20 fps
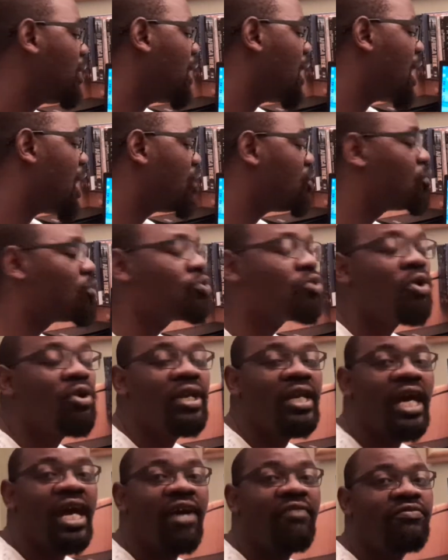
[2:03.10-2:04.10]
and you
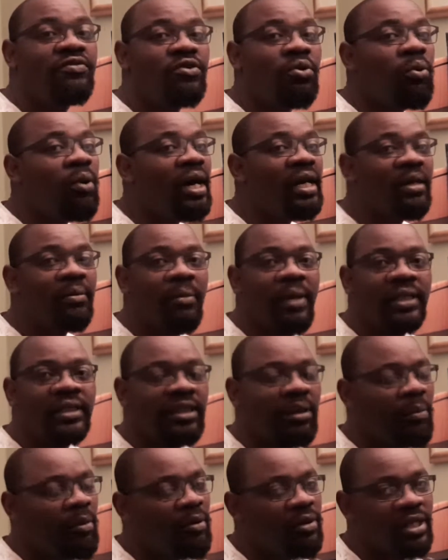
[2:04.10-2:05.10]
don't have to worry much
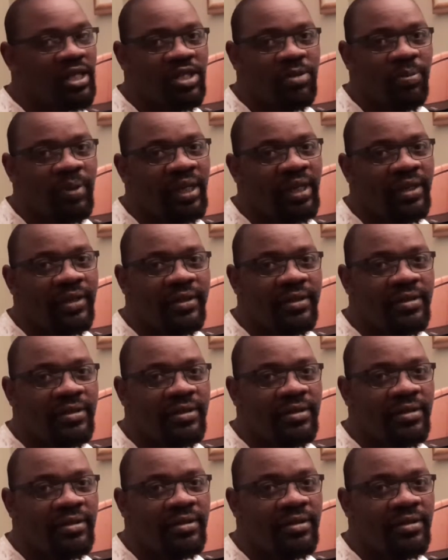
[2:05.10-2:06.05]
about the spellings.